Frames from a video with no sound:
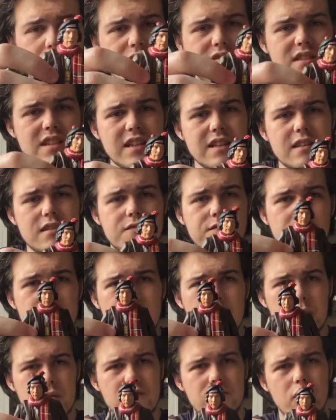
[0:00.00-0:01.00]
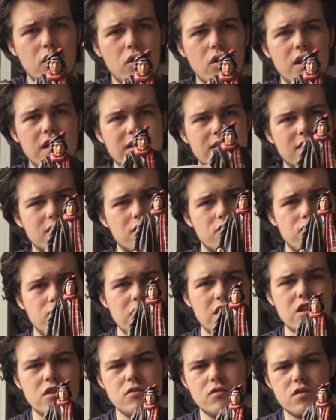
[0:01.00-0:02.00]
seen this figure before. It's a
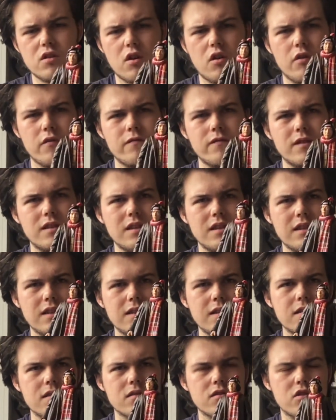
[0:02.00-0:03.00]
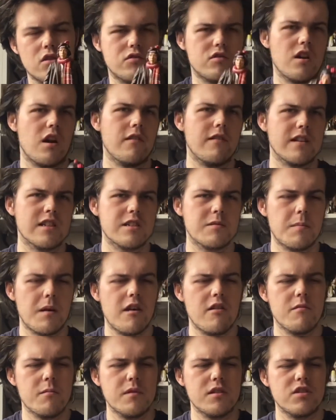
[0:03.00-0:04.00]
reuse of the Sontaran
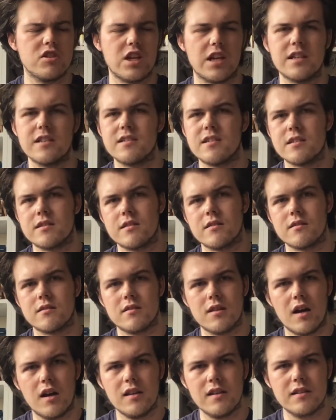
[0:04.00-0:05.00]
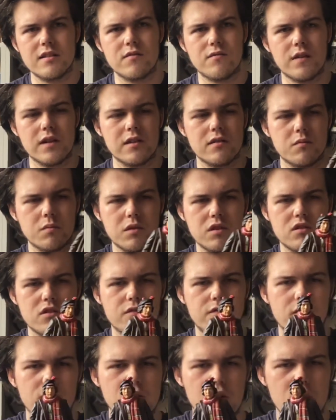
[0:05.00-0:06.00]
Experiment, Genesis of the Daleks figures with the
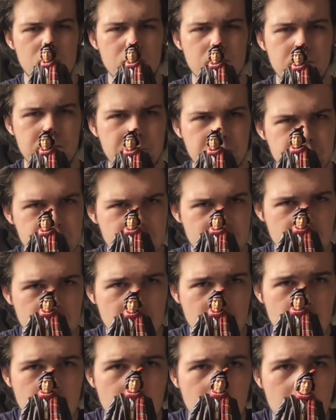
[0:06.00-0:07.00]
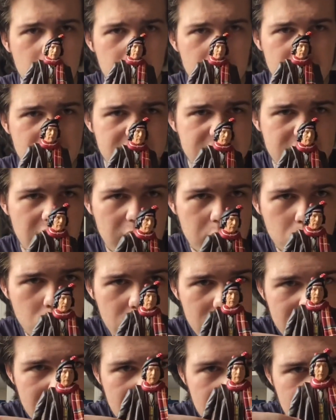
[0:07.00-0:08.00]
duffel coat. But this time
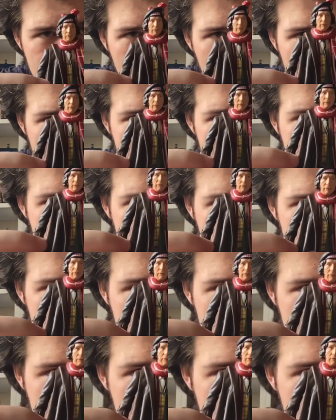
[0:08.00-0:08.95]
with the accurate season